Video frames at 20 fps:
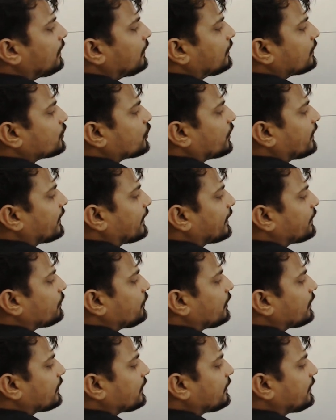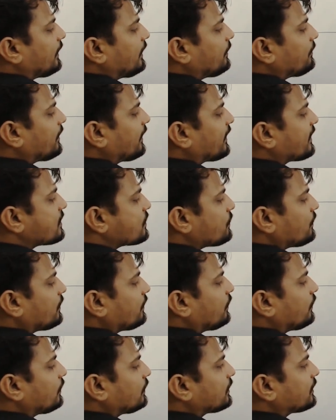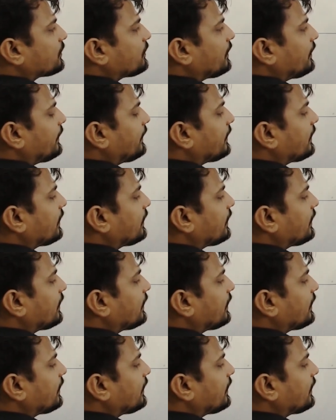So you're going to get what? T minus 1 whole square